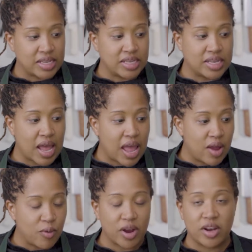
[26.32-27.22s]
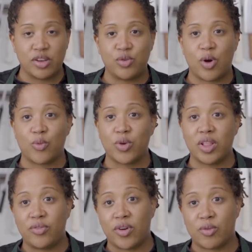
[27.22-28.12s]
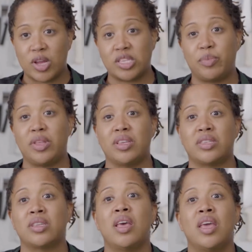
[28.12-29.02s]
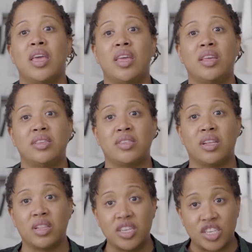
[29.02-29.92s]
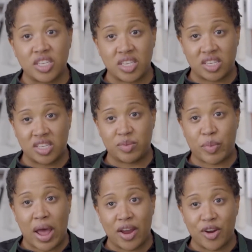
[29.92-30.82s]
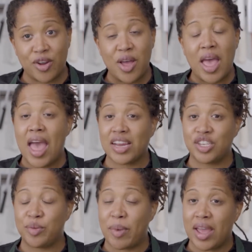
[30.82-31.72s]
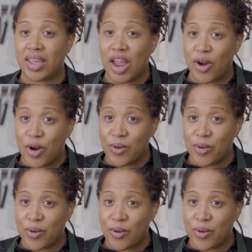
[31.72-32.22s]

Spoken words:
today we're gonna do a really fun recipe. This is delicious. It's inspired actually by a carrot